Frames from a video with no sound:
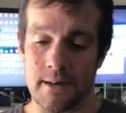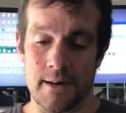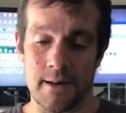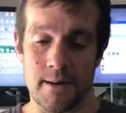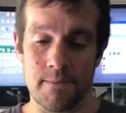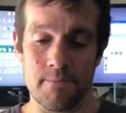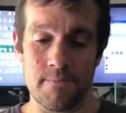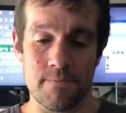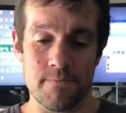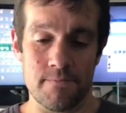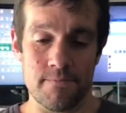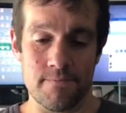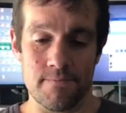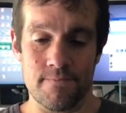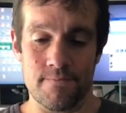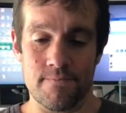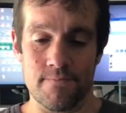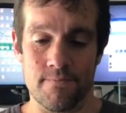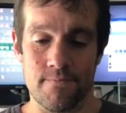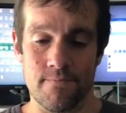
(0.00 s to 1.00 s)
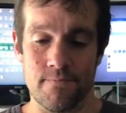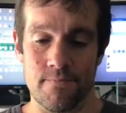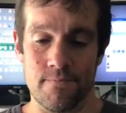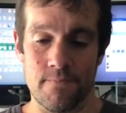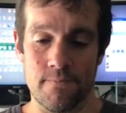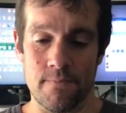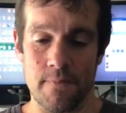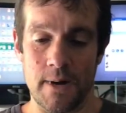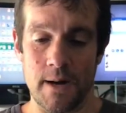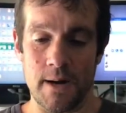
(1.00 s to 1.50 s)

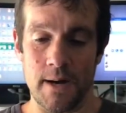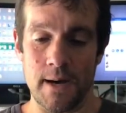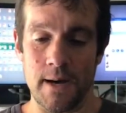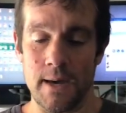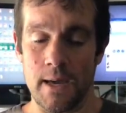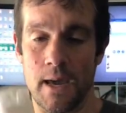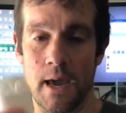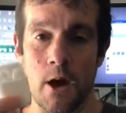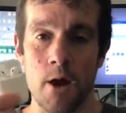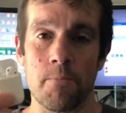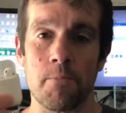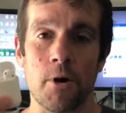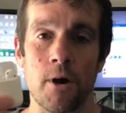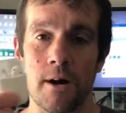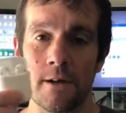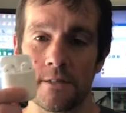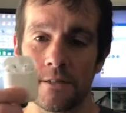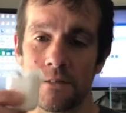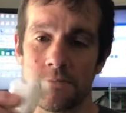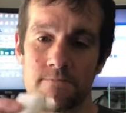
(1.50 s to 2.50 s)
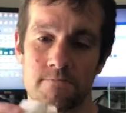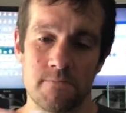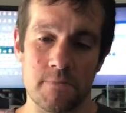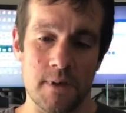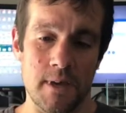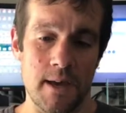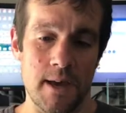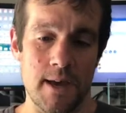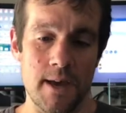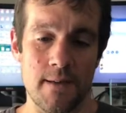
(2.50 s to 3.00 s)
my AirPods,
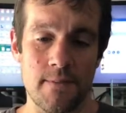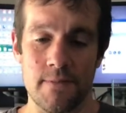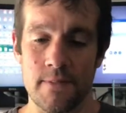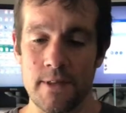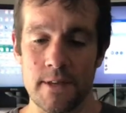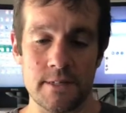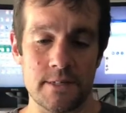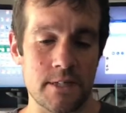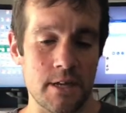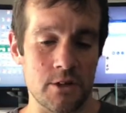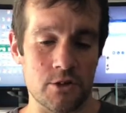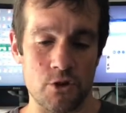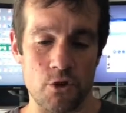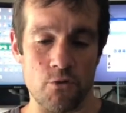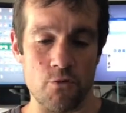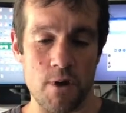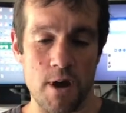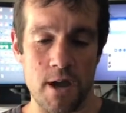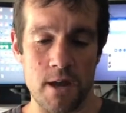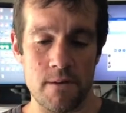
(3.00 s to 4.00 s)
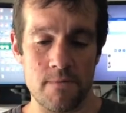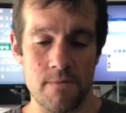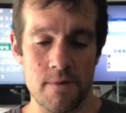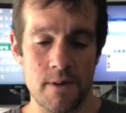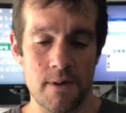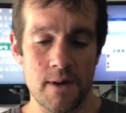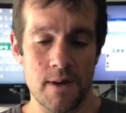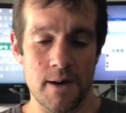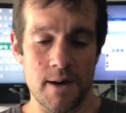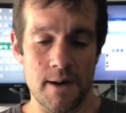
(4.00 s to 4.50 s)
and these things are great.
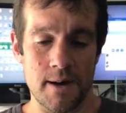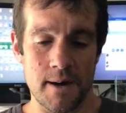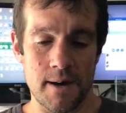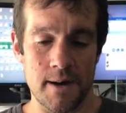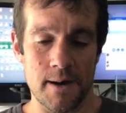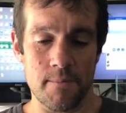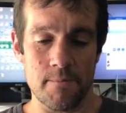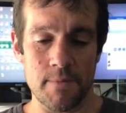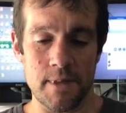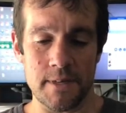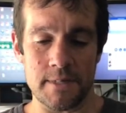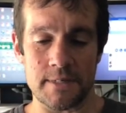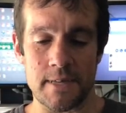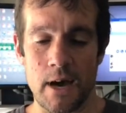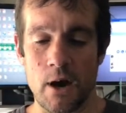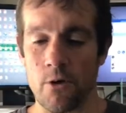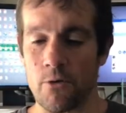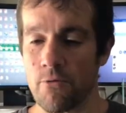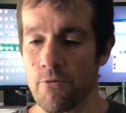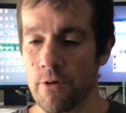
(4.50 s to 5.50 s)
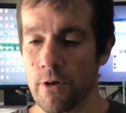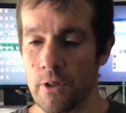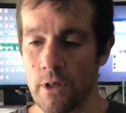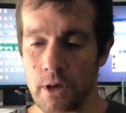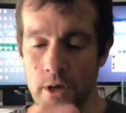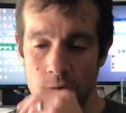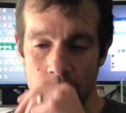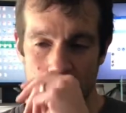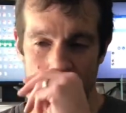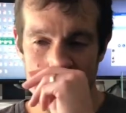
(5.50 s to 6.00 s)
They sound
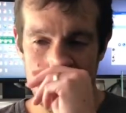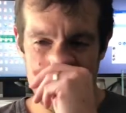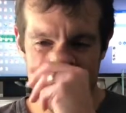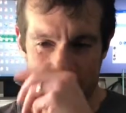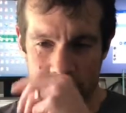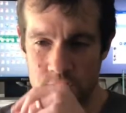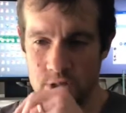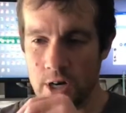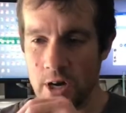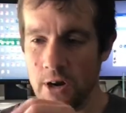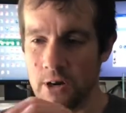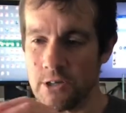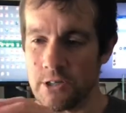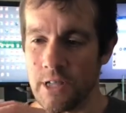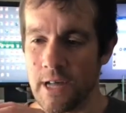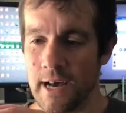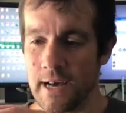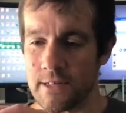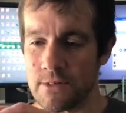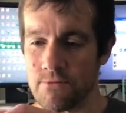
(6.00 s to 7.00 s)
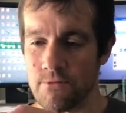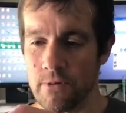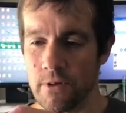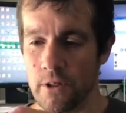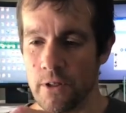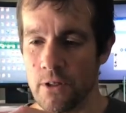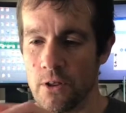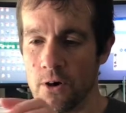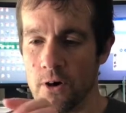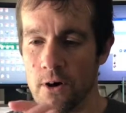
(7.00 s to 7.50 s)
really good, charge lasts
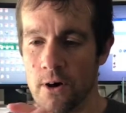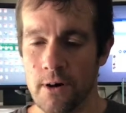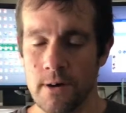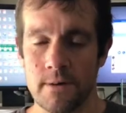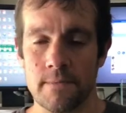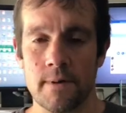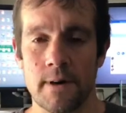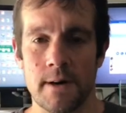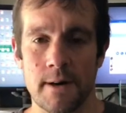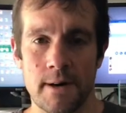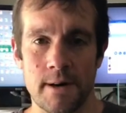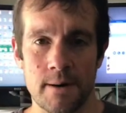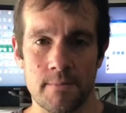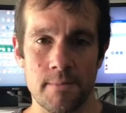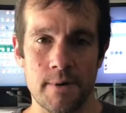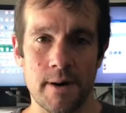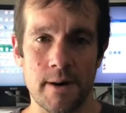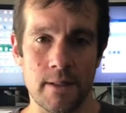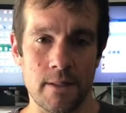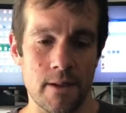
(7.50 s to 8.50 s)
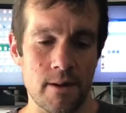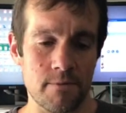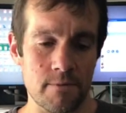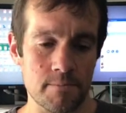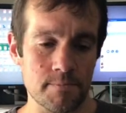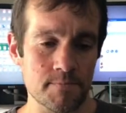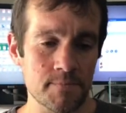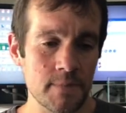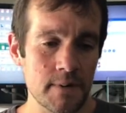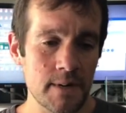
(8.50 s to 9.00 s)
really long. I love
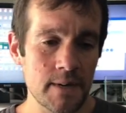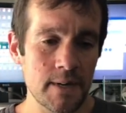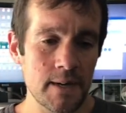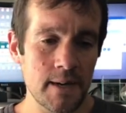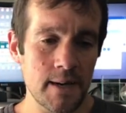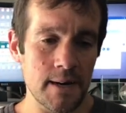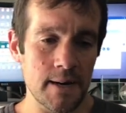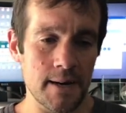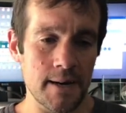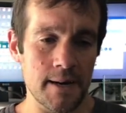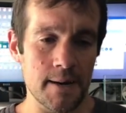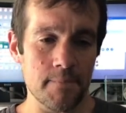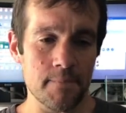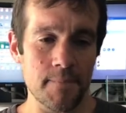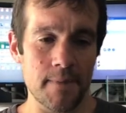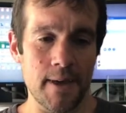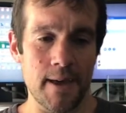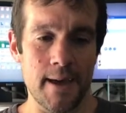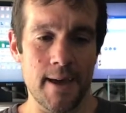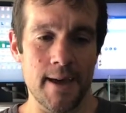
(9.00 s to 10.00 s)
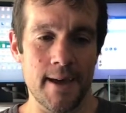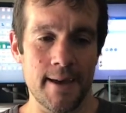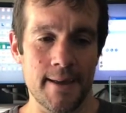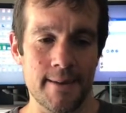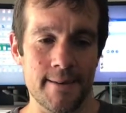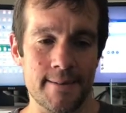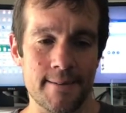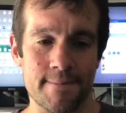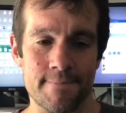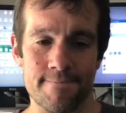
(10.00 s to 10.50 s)
them.
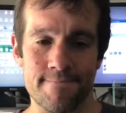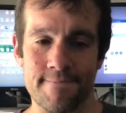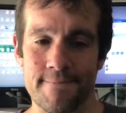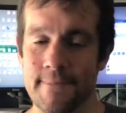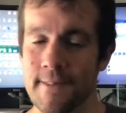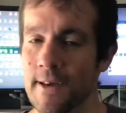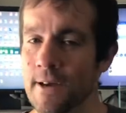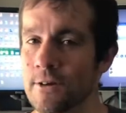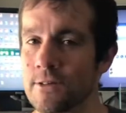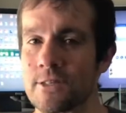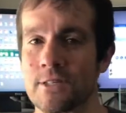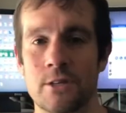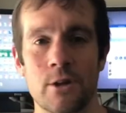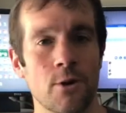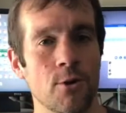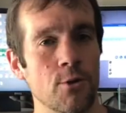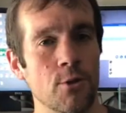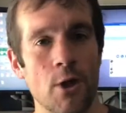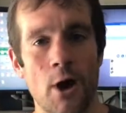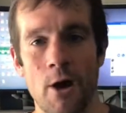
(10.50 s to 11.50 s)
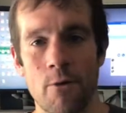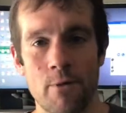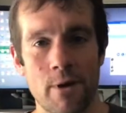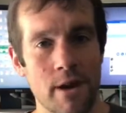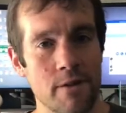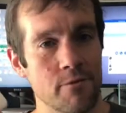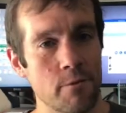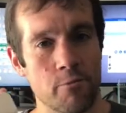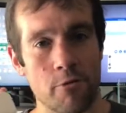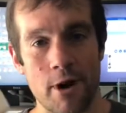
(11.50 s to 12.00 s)
And they're still not
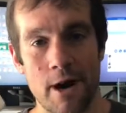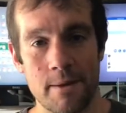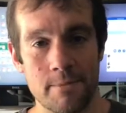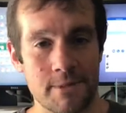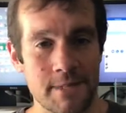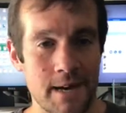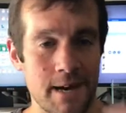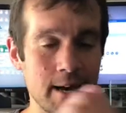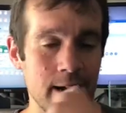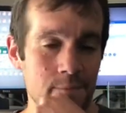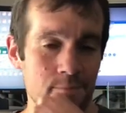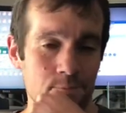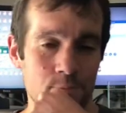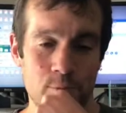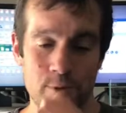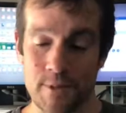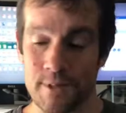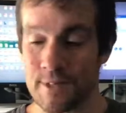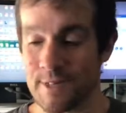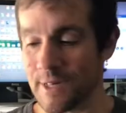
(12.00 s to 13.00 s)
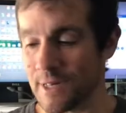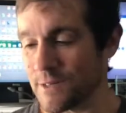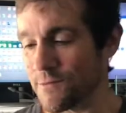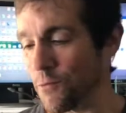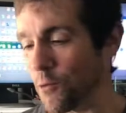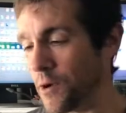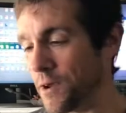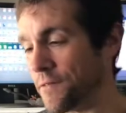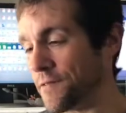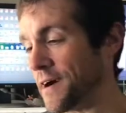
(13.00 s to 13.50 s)
ready for prime time with the
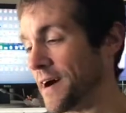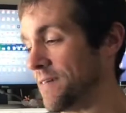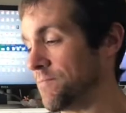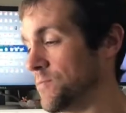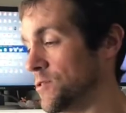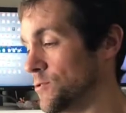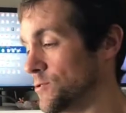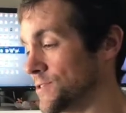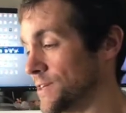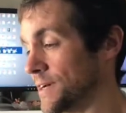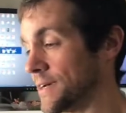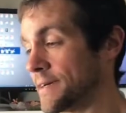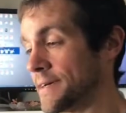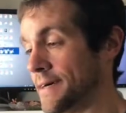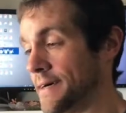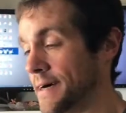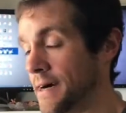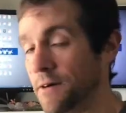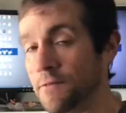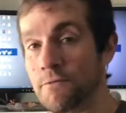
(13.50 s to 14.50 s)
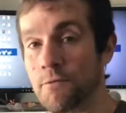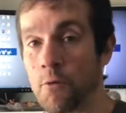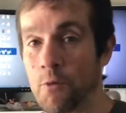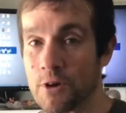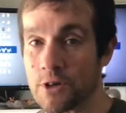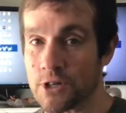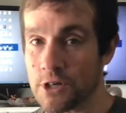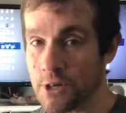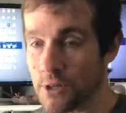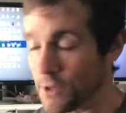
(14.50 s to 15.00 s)
645 music.
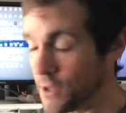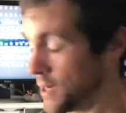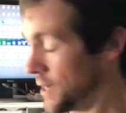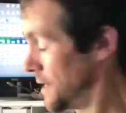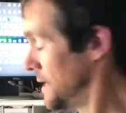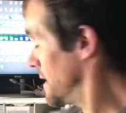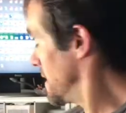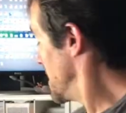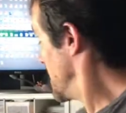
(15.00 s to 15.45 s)
Unfortunately,